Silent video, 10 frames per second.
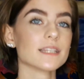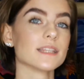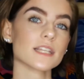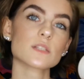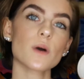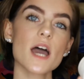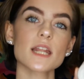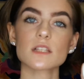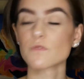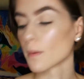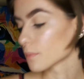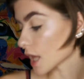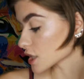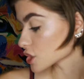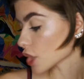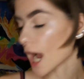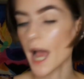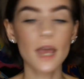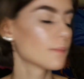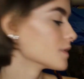This one is from Blush
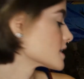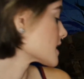Tribe, the